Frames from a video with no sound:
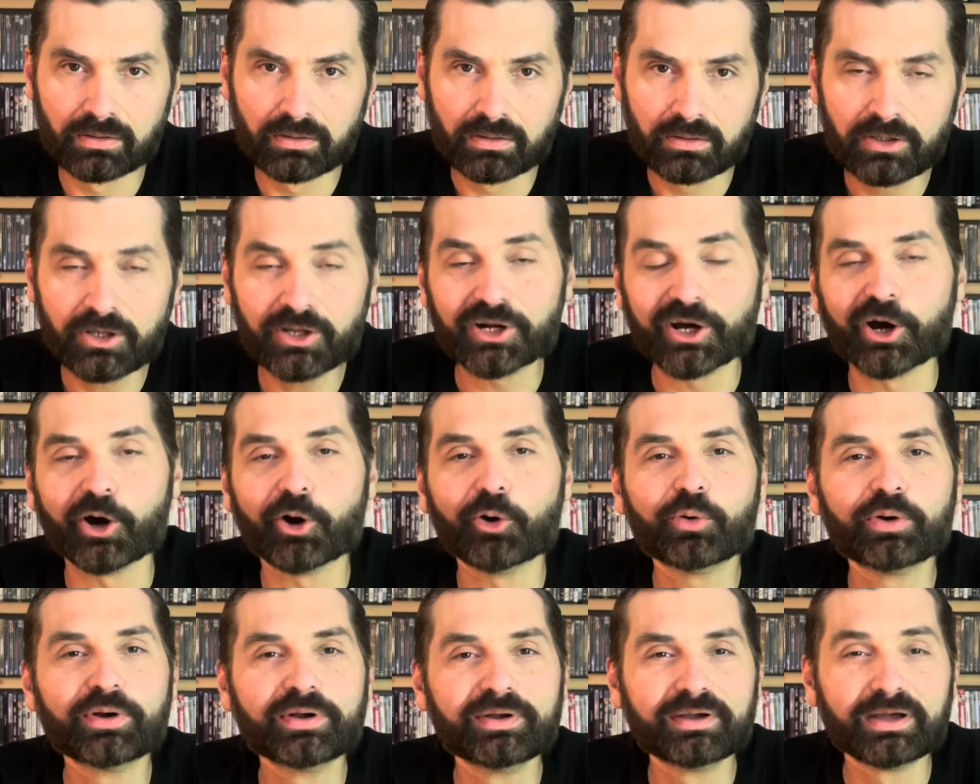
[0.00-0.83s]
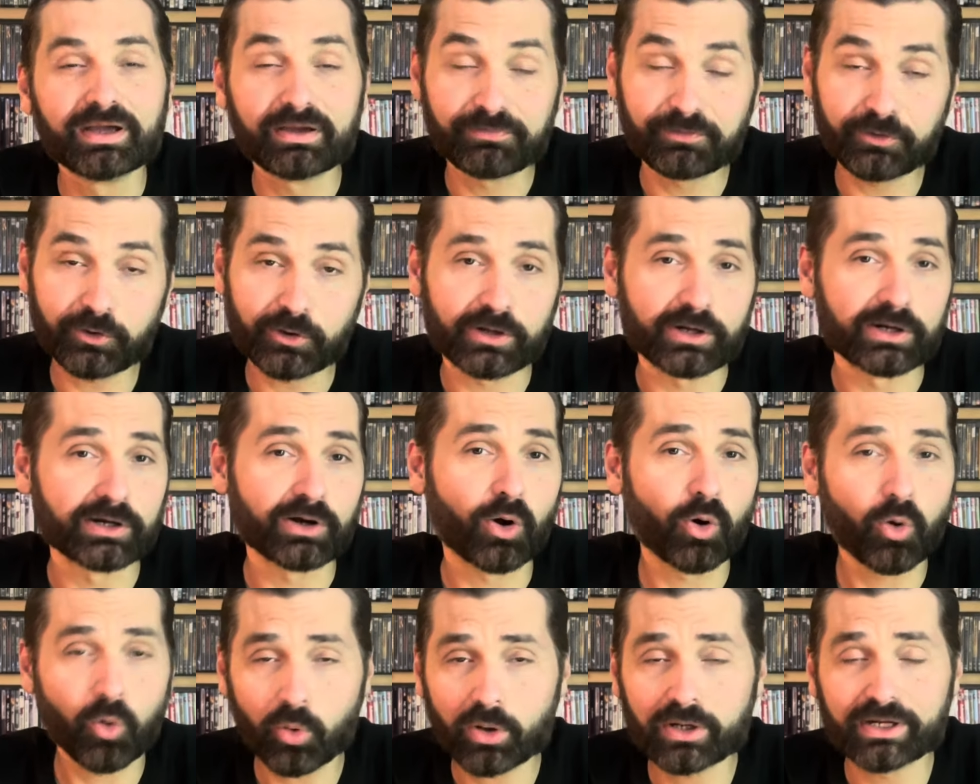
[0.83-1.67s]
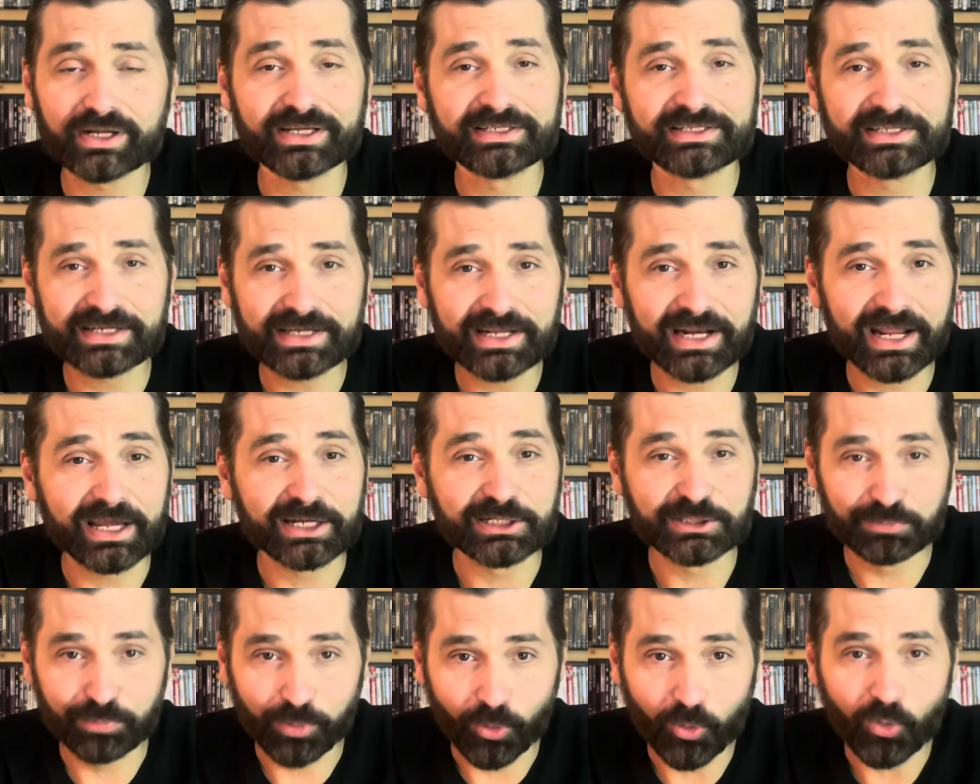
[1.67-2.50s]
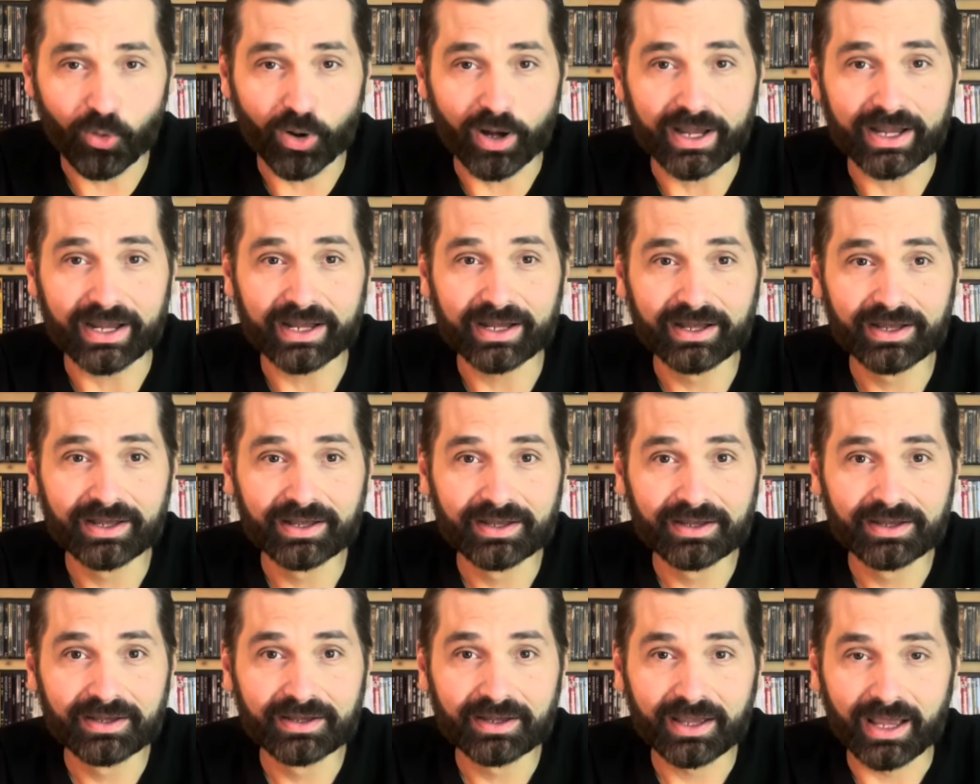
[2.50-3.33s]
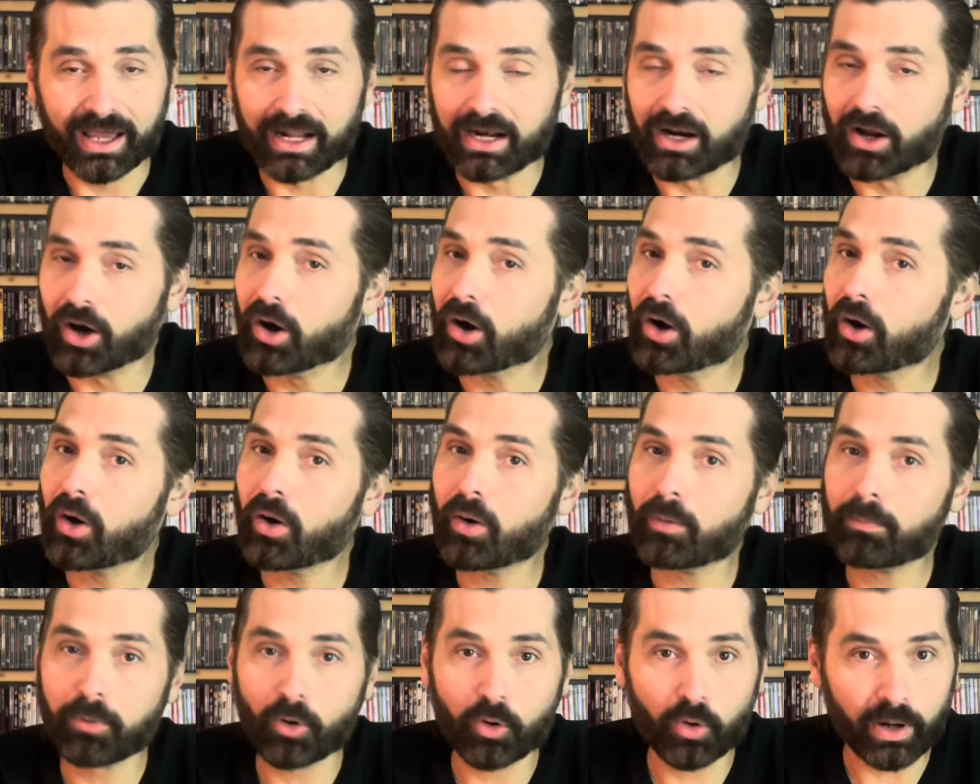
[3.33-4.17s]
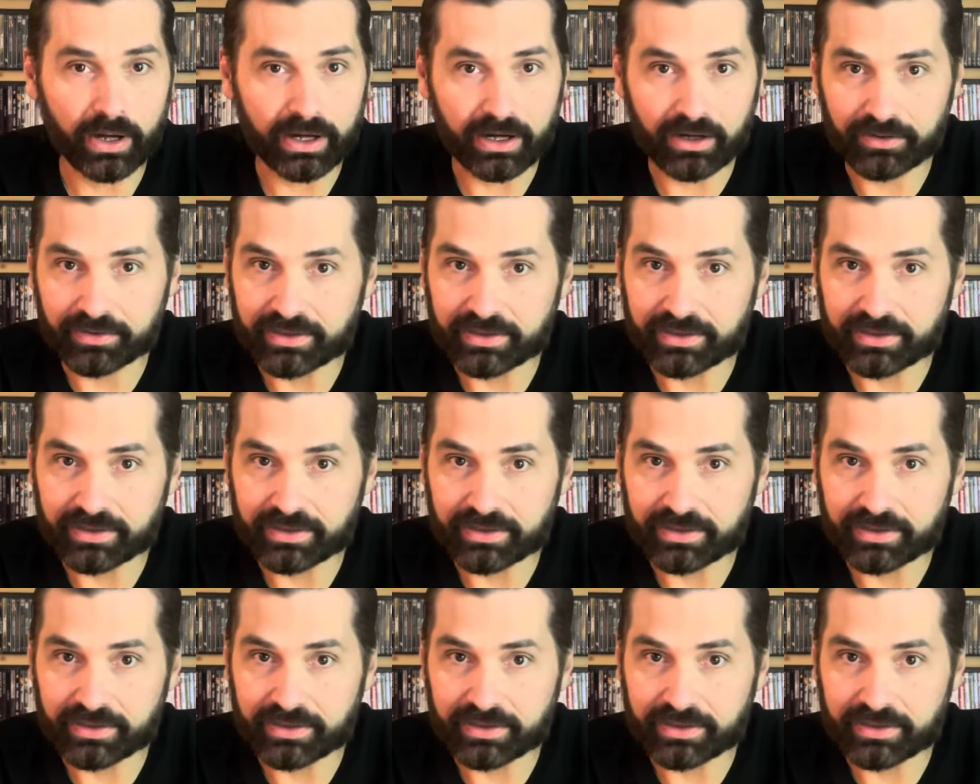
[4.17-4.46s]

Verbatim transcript: You know, if you're a horny teenage boy, and oh boy are